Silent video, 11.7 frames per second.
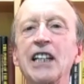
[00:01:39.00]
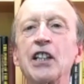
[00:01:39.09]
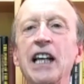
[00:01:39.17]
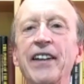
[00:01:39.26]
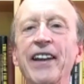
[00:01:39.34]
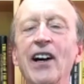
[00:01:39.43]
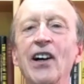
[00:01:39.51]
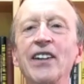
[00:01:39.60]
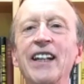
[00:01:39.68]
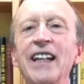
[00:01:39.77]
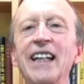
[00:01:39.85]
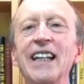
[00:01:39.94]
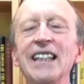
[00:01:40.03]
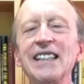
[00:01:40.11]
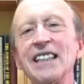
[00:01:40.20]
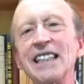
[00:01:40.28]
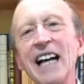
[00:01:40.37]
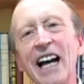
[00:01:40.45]
cathartic
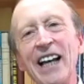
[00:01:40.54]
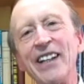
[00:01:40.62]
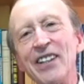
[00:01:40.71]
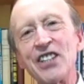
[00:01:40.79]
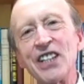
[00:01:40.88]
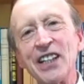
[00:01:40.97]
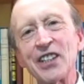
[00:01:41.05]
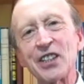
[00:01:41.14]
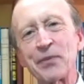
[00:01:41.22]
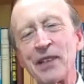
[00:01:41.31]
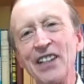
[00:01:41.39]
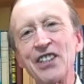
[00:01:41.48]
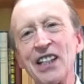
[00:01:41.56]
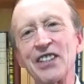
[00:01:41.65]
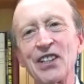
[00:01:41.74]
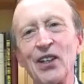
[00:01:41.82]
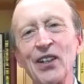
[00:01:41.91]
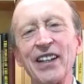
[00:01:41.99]
energy expression, let's
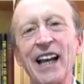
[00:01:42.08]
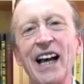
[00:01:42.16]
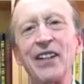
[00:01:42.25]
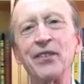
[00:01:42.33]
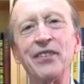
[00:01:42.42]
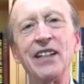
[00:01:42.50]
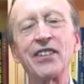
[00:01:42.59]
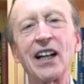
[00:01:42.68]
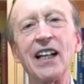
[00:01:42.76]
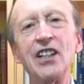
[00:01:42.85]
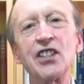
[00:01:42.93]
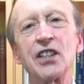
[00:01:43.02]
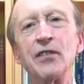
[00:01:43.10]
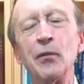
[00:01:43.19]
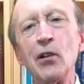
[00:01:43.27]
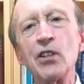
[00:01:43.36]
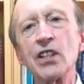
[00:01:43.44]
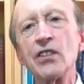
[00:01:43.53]
call it that, the ventilation of
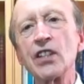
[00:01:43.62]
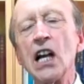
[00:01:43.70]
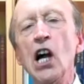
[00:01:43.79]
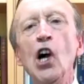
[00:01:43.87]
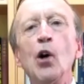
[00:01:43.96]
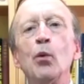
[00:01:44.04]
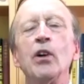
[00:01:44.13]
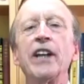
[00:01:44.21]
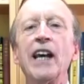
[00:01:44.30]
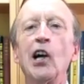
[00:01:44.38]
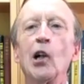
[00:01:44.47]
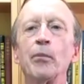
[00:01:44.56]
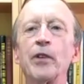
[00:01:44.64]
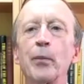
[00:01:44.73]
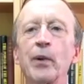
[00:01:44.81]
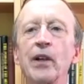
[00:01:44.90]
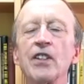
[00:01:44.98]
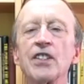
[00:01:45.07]
emotions, would help the
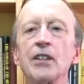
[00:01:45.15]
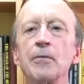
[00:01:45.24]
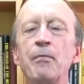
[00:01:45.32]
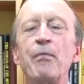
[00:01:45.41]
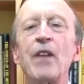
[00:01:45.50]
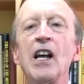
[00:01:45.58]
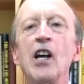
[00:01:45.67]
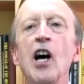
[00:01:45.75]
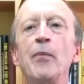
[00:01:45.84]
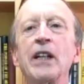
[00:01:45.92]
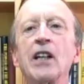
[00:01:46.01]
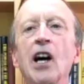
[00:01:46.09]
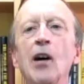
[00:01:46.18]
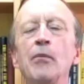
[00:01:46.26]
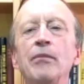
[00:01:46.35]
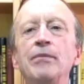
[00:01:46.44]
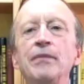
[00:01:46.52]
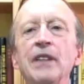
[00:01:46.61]
person
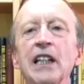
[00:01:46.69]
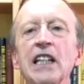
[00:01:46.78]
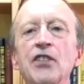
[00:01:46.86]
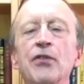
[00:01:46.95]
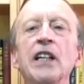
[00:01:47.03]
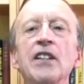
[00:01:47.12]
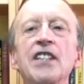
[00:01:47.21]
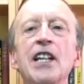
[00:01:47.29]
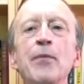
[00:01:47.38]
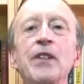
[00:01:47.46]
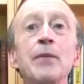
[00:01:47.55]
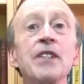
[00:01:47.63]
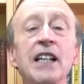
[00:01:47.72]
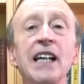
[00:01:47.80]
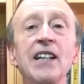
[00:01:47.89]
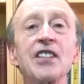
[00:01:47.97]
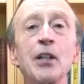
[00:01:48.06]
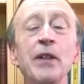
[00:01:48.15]
become at least free of symptoms and
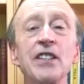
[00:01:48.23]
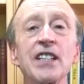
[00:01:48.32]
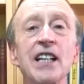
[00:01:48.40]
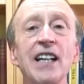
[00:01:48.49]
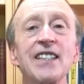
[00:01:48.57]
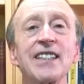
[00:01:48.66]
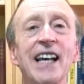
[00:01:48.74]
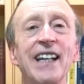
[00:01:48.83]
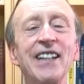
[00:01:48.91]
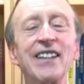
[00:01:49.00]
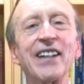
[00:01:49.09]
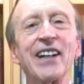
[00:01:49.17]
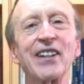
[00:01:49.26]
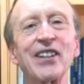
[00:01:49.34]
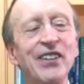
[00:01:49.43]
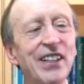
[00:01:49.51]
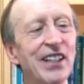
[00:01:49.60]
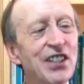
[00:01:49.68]
get some insights then into their
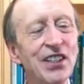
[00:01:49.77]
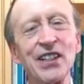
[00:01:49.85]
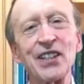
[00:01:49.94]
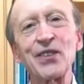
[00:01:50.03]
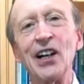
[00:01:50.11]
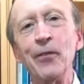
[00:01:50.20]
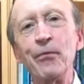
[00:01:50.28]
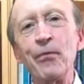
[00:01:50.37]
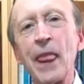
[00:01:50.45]
condition as well.